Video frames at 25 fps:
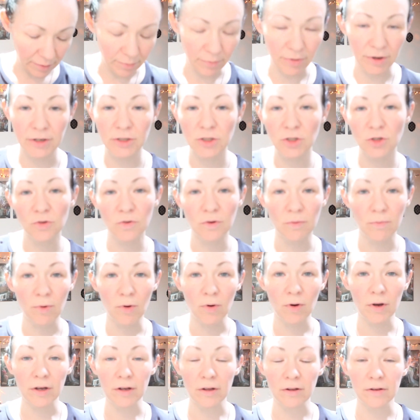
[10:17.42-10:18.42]
like bring to a
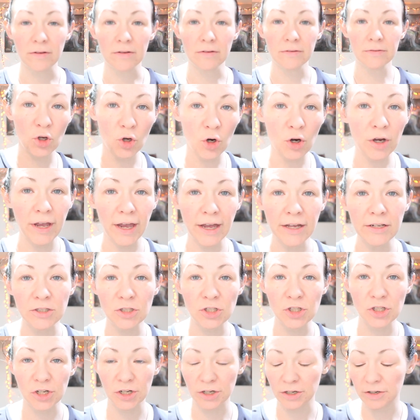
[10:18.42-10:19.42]
boil, cook and
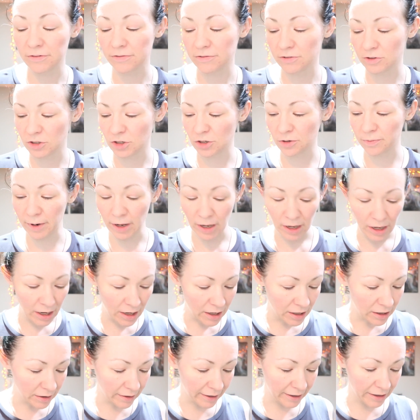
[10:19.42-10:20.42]
stir for some,
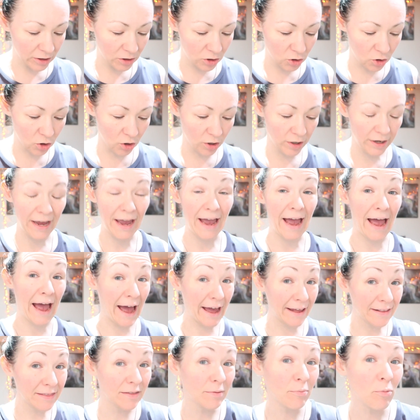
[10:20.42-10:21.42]
like cook
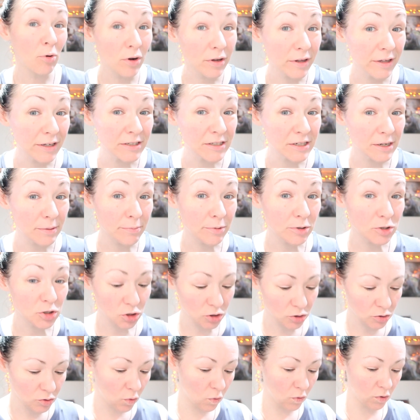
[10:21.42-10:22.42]
at the boiling
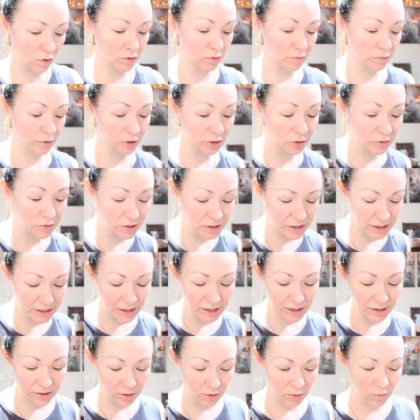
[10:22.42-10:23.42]
temperature or reduce the
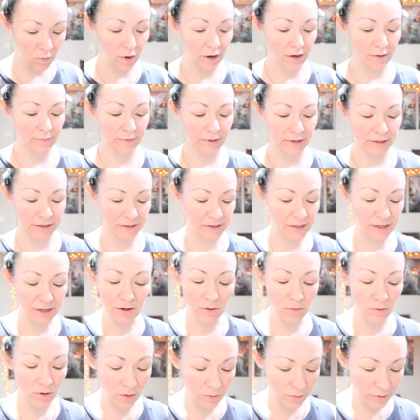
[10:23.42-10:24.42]
heat or what, because they
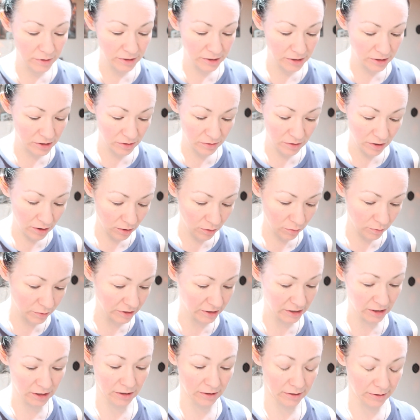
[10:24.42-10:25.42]
don't always, they're not
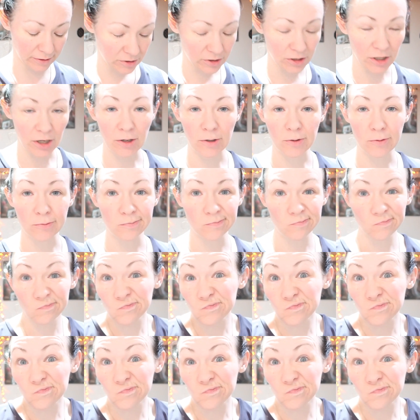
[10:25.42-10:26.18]
always clear, so.